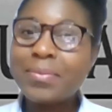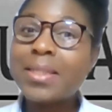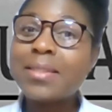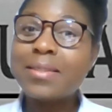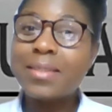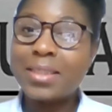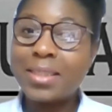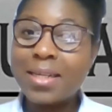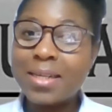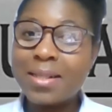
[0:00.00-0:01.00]
This is a
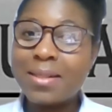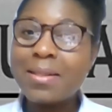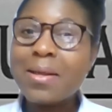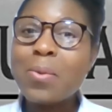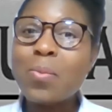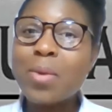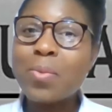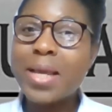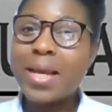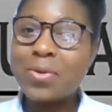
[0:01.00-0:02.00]
channel where
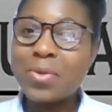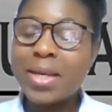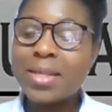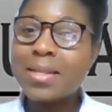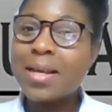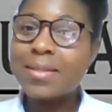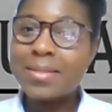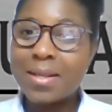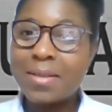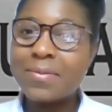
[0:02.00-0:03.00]
we educate
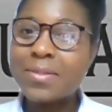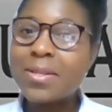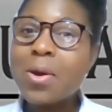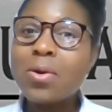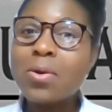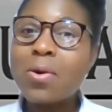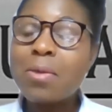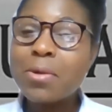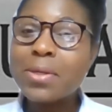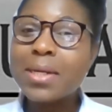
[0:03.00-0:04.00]
ourselves on
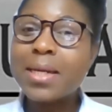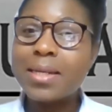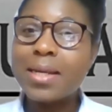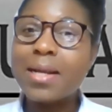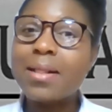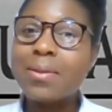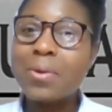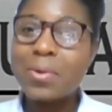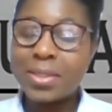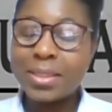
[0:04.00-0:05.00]
common clinical
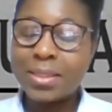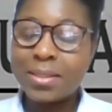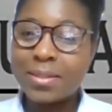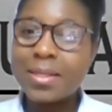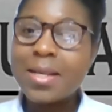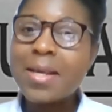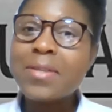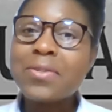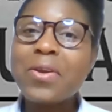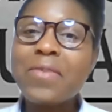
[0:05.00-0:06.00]
conditions
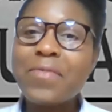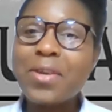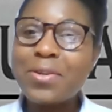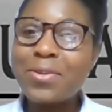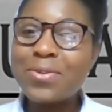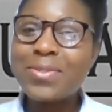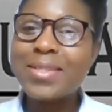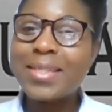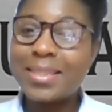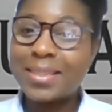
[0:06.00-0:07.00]
so if you're new to
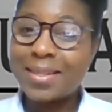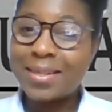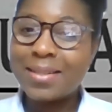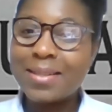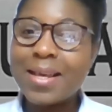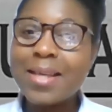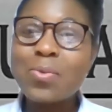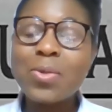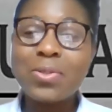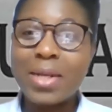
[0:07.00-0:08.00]
this channel and you
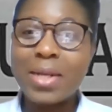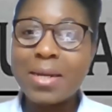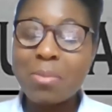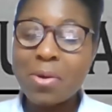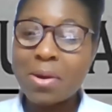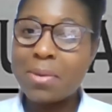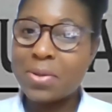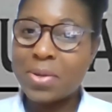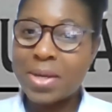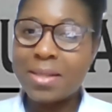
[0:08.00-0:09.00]
want to learn more about
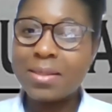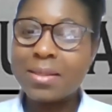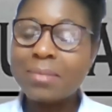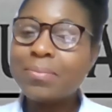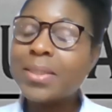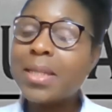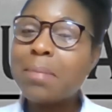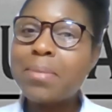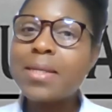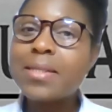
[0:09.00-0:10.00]
your health,
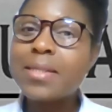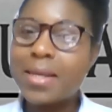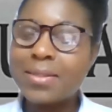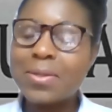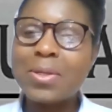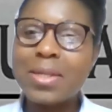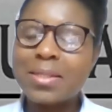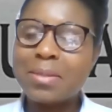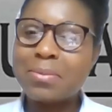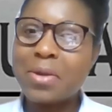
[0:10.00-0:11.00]
then please hit on that
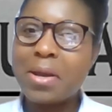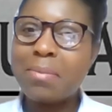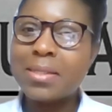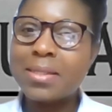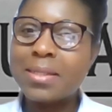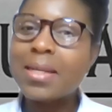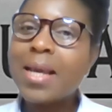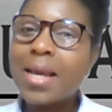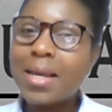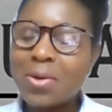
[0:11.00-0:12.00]
subscribe button
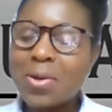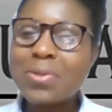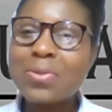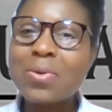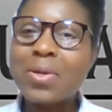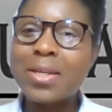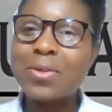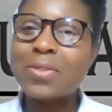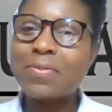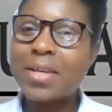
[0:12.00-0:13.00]
and also on the
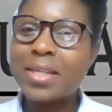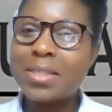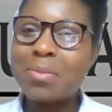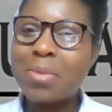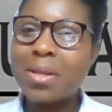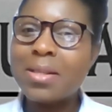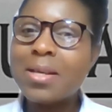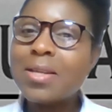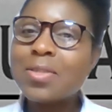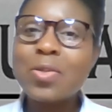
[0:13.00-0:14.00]
notification bell
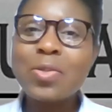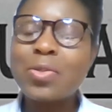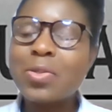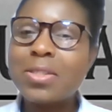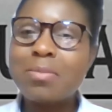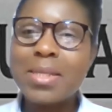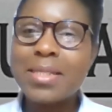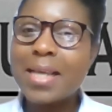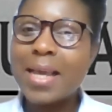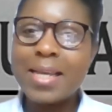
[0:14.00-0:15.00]
so you don't
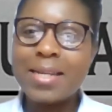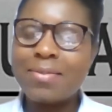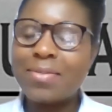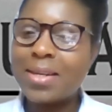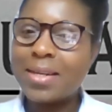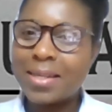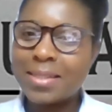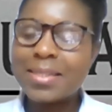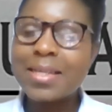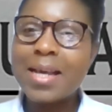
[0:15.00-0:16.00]
miss anything
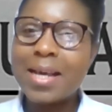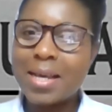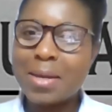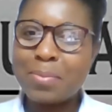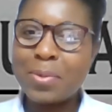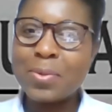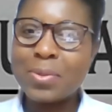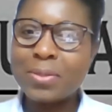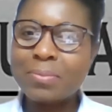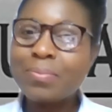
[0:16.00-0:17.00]
that I
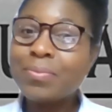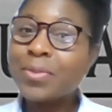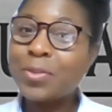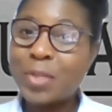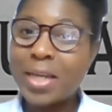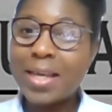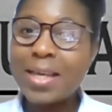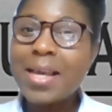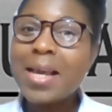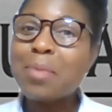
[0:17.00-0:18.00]
upload.
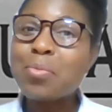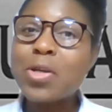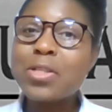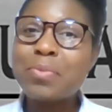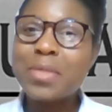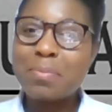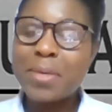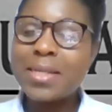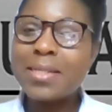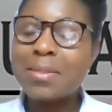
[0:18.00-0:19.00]
Today, I'm going to be
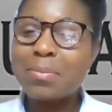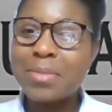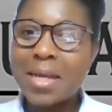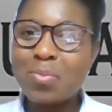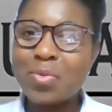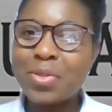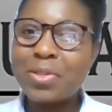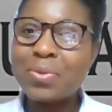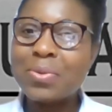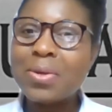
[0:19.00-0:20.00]
spending some time with
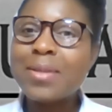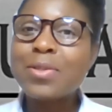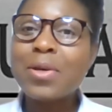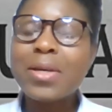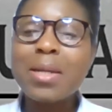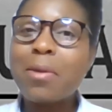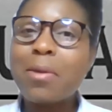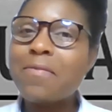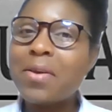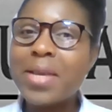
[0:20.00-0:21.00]
you talking
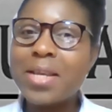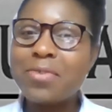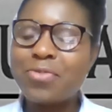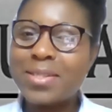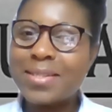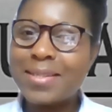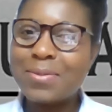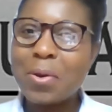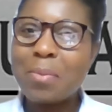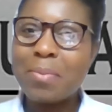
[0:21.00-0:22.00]
about a very interesting
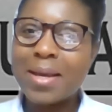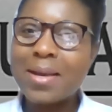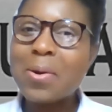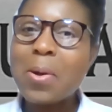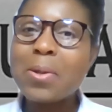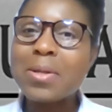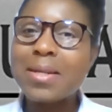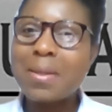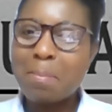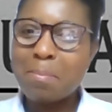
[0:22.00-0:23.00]
topic called
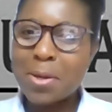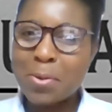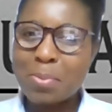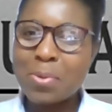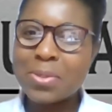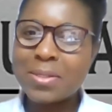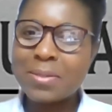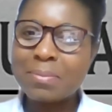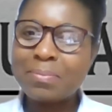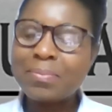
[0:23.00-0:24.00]
menopause.